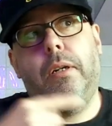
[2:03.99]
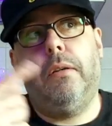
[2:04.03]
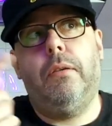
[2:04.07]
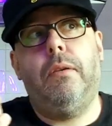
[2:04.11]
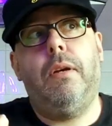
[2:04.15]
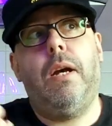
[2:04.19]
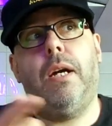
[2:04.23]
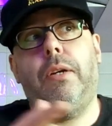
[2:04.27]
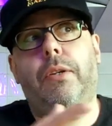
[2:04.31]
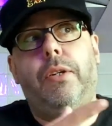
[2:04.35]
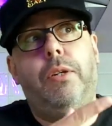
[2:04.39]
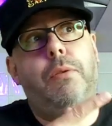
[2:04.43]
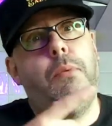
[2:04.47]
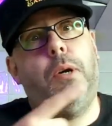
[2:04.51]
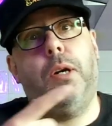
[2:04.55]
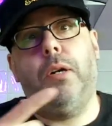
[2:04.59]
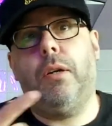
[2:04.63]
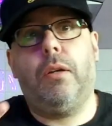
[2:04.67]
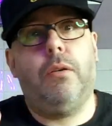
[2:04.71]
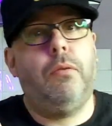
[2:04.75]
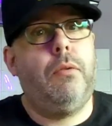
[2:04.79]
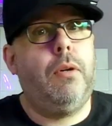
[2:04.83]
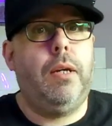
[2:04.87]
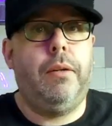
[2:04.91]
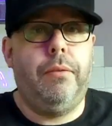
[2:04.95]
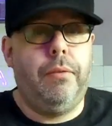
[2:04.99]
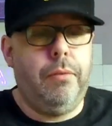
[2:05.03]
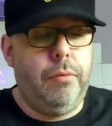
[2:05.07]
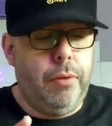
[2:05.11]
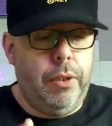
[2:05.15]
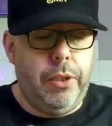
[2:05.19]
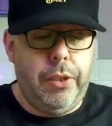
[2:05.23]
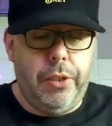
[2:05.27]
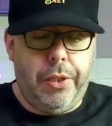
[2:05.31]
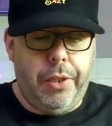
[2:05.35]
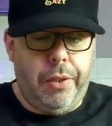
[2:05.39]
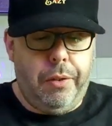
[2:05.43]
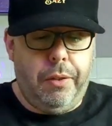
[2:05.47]
around your microwave
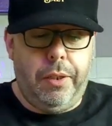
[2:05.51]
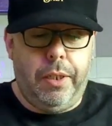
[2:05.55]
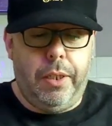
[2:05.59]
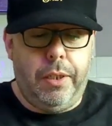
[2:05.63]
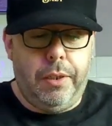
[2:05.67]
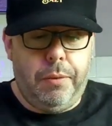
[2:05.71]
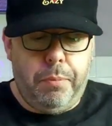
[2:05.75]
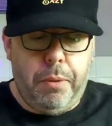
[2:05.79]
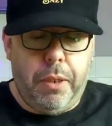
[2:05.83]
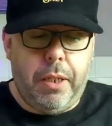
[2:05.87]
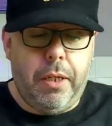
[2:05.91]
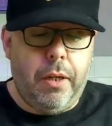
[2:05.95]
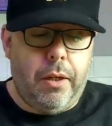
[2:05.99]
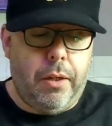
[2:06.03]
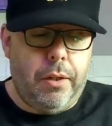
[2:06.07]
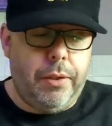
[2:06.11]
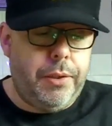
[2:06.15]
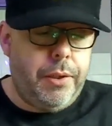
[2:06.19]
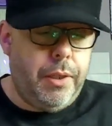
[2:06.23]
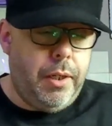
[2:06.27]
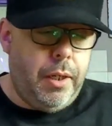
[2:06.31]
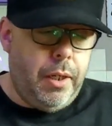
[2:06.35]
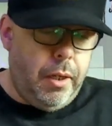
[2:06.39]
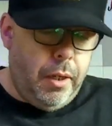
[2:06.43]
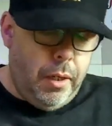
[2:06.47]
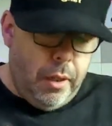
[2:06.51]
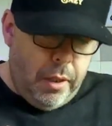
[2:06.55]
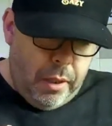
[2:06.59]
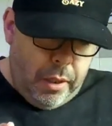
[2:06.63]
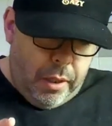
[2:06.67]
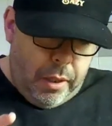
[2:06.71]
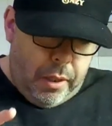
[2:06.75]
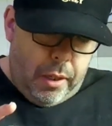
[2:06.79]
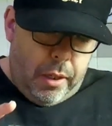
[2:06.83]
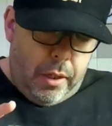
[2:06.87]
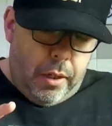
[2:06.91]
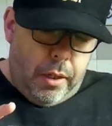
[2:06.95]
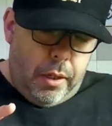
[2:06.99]
when you're doing this because
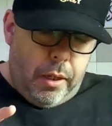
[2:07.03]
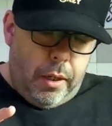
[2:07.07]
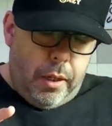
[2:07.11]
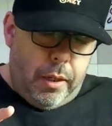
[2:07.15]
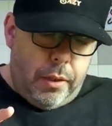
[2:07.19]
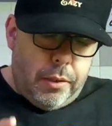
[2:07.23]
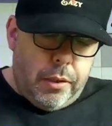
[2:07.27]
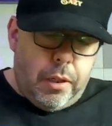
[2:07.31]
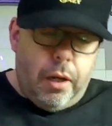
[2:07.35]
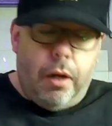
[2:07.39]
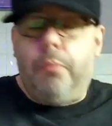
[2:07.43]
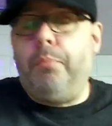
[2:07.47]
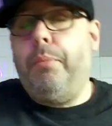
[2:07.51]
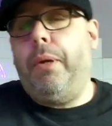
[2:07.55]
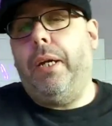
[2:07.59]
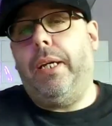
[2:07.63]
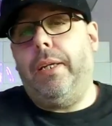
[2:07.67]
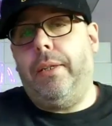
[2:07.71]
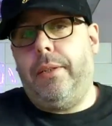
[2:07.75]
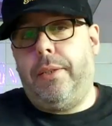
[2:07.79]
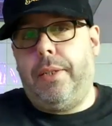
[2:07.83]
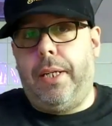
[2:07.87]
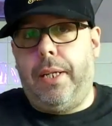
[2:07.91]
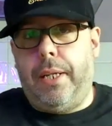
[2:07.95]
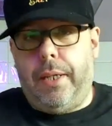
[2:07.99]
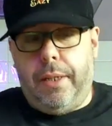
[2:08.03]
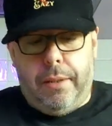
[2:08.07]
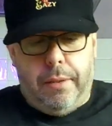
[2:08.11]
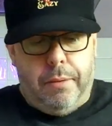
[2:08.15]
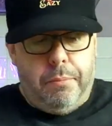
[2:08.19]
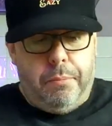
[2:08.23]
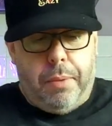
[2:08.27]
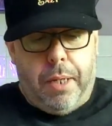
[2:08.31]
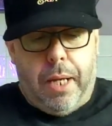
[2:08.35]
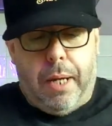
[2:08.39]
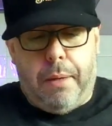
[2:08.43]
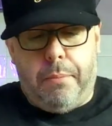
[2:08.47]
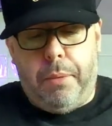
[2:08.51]
it's got beans in
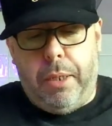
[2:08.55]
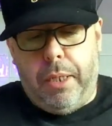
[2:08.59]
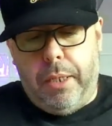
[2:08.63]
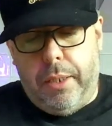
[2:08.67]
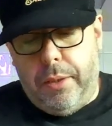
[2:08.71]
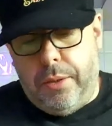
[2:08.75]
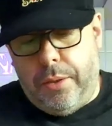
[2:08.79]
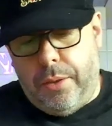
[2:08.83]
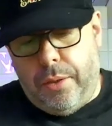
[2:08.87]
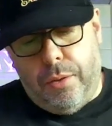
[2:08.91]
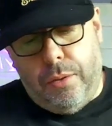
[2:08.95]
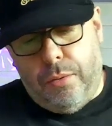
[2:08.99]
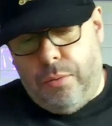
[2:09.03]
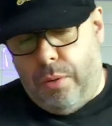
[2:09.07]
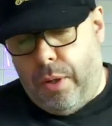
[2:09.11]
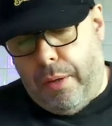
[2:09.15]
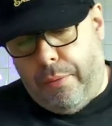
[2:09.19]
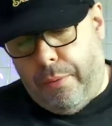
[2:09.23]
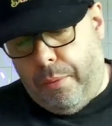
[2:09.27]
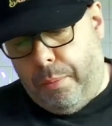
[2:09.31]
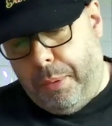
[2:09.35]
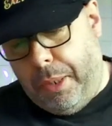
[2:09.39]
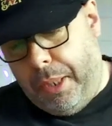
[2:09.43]
it, black beans or whatever